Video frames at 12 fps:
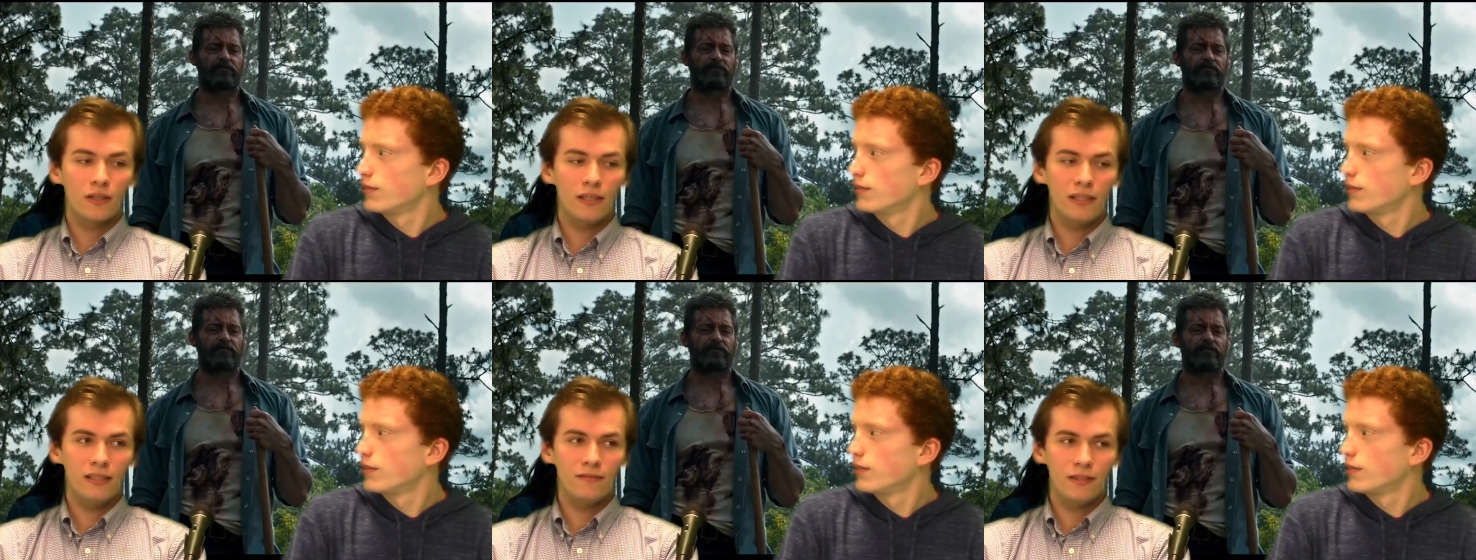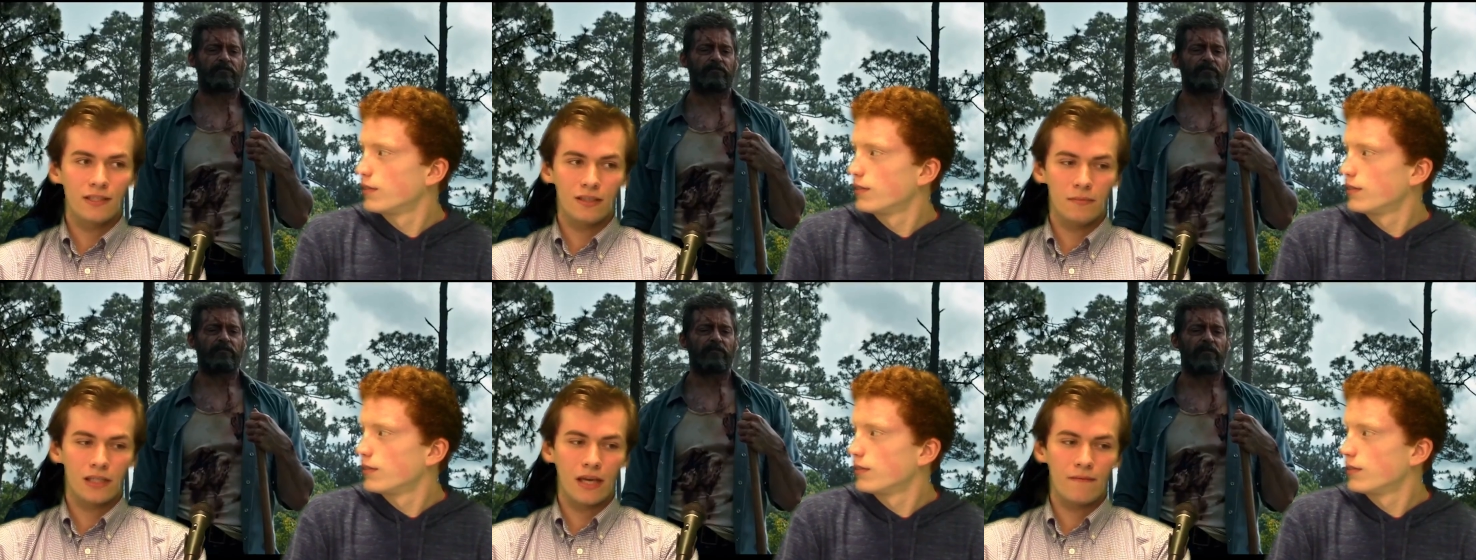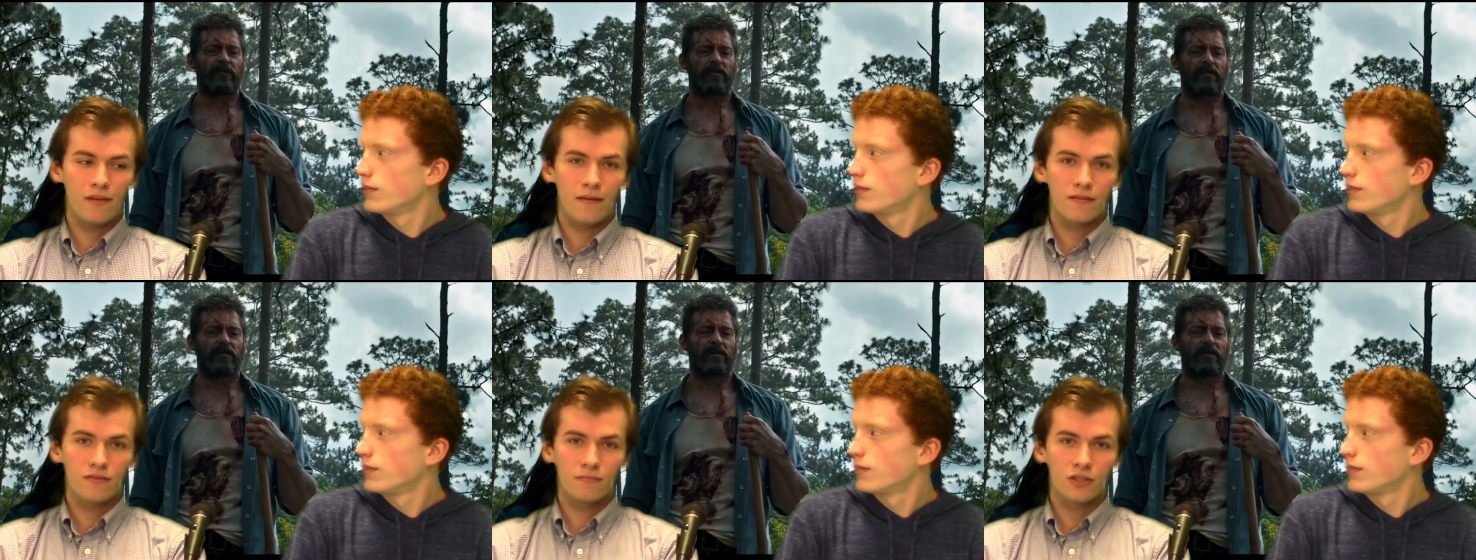Speaker 1: He recently became
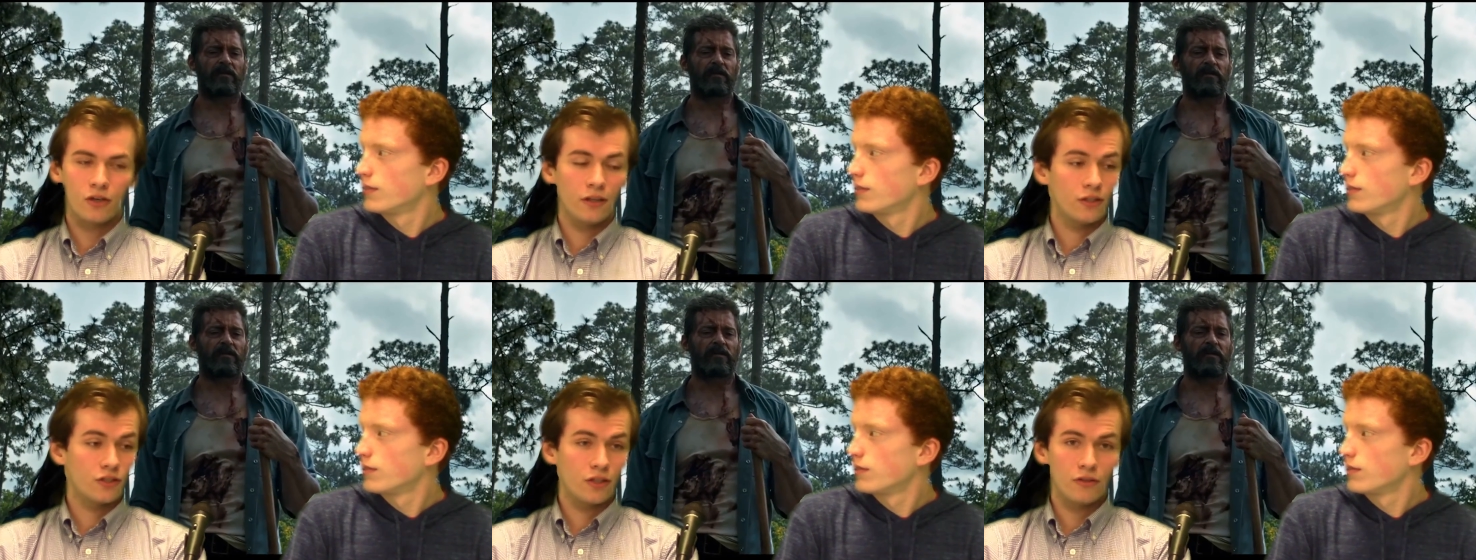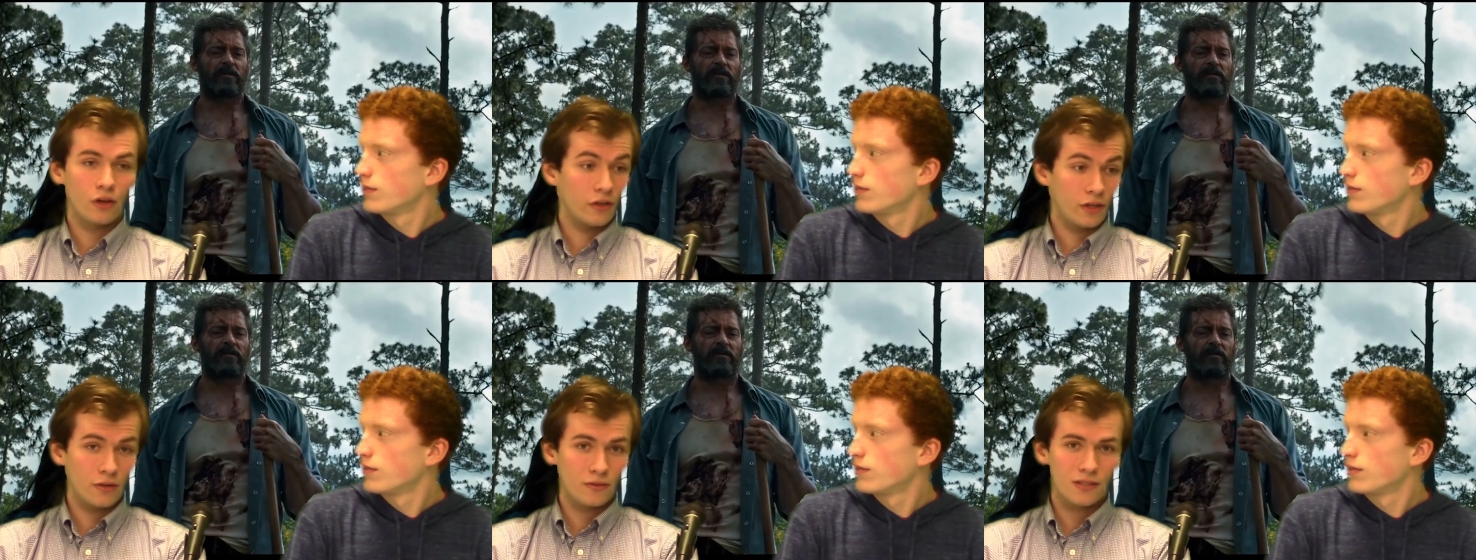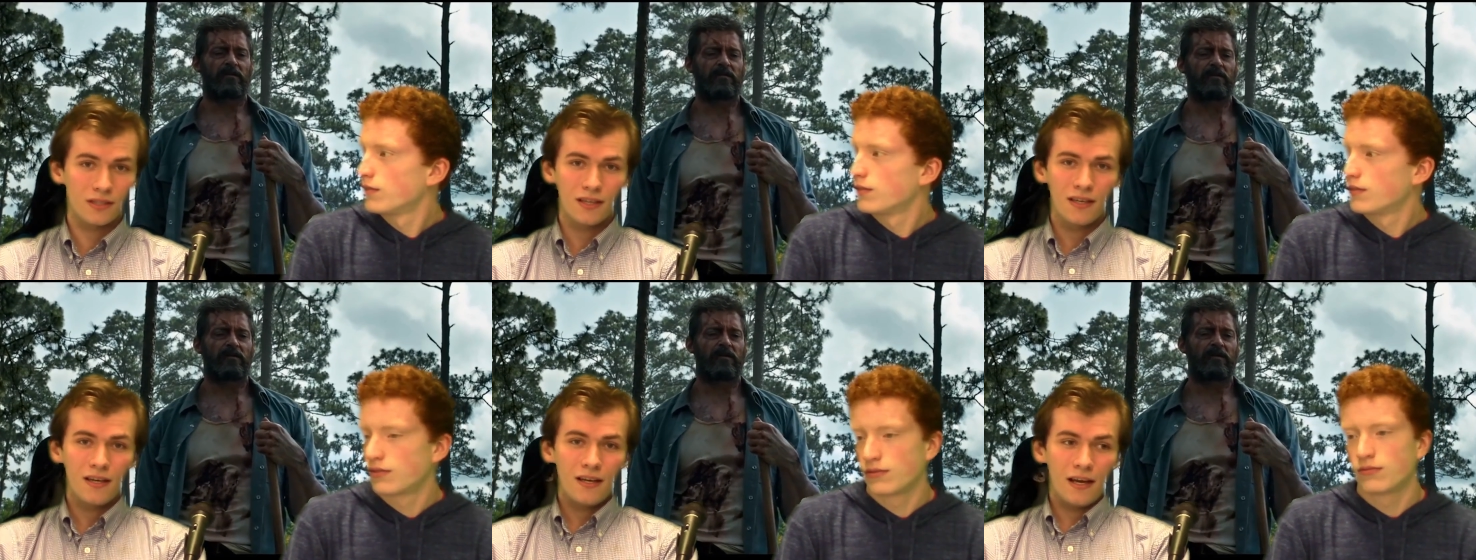famous from starring in the show Narcos,
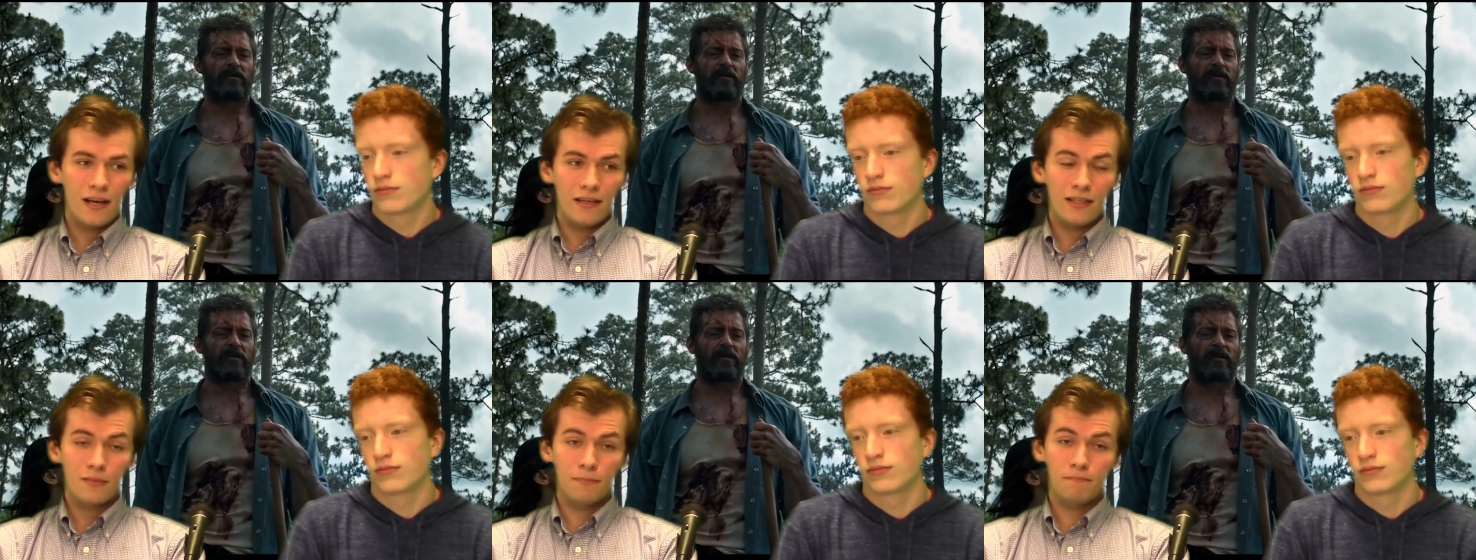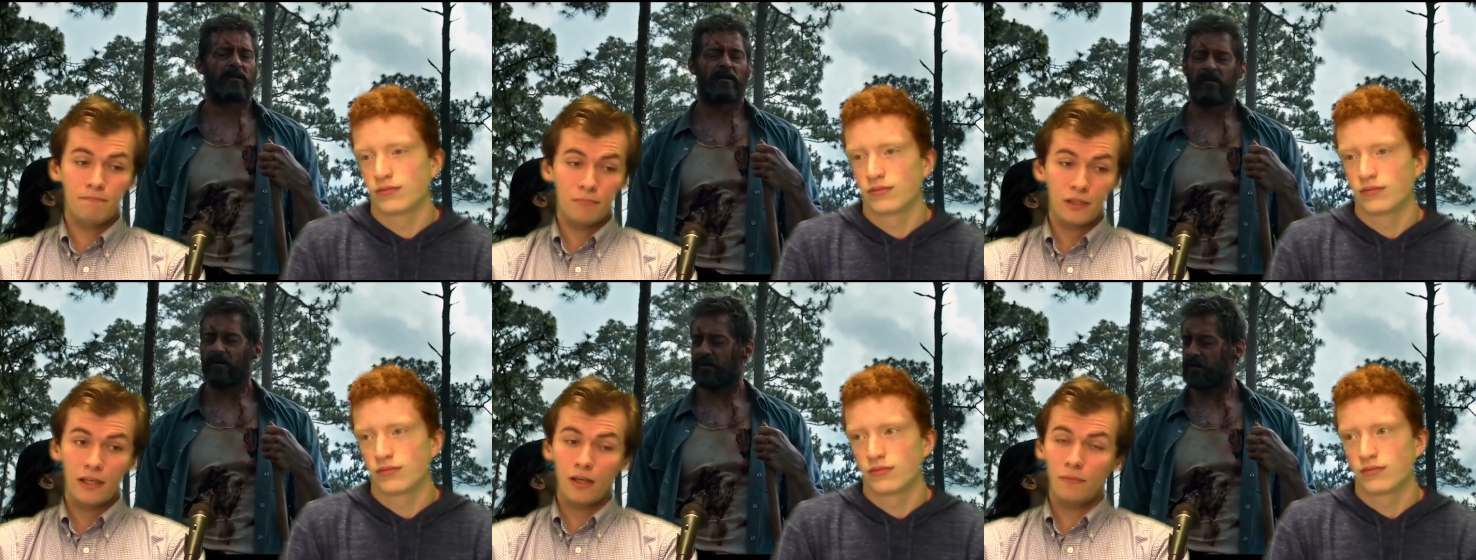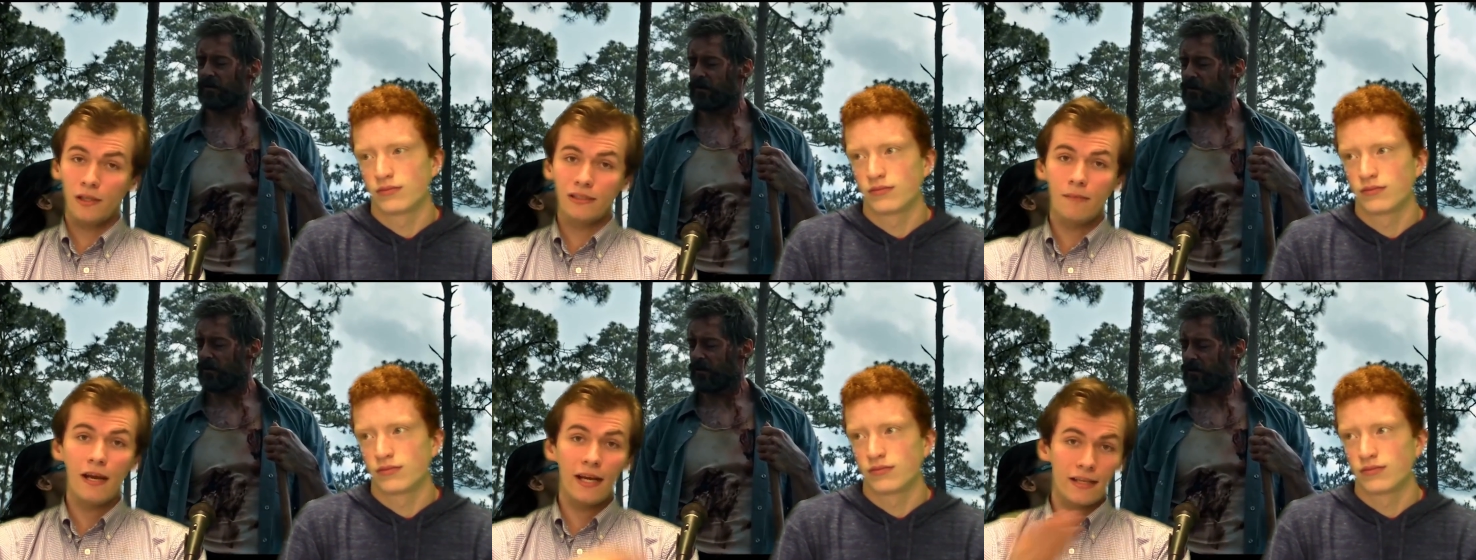and he's planning on playing the main